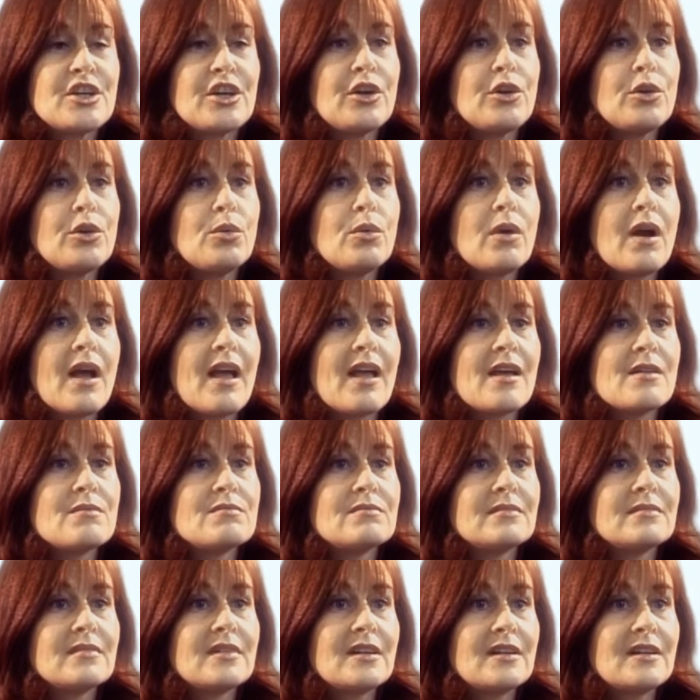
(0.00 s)
to
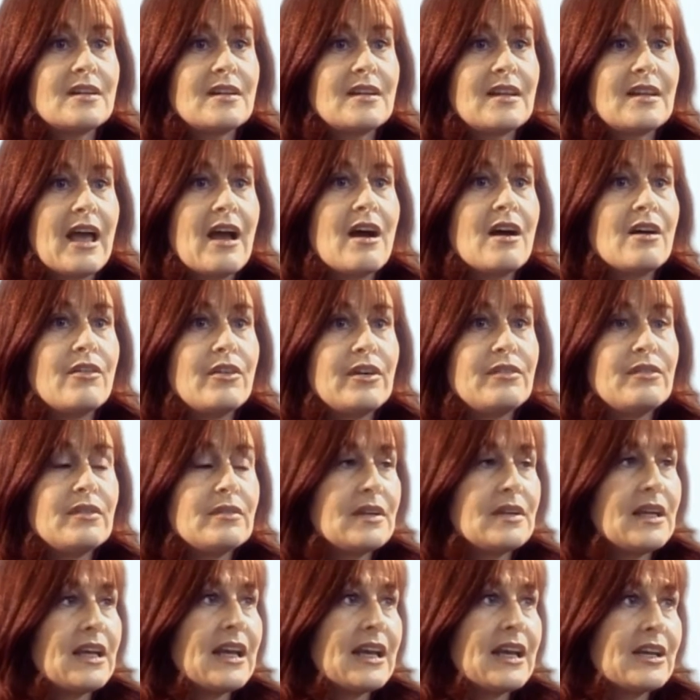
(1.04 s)
get our
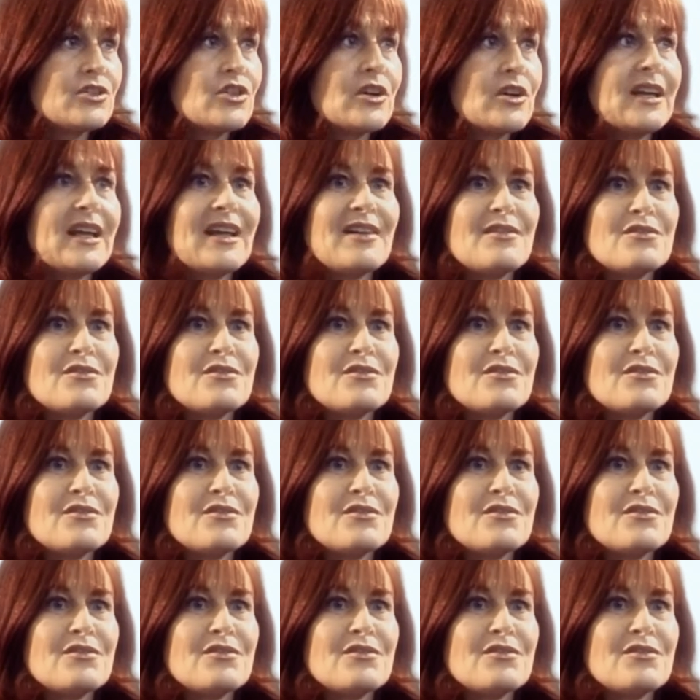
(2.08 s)
electronic